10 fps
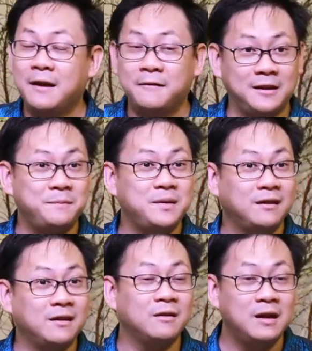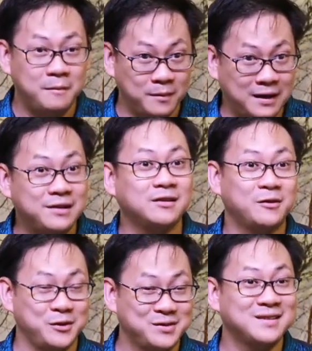Filipino, Malaysian
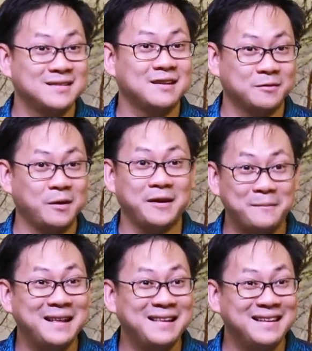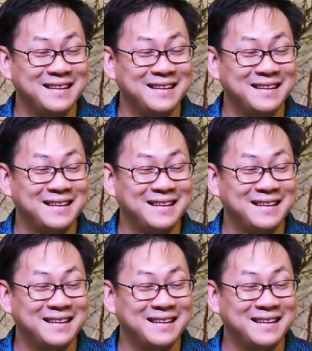Christians as well. Amen?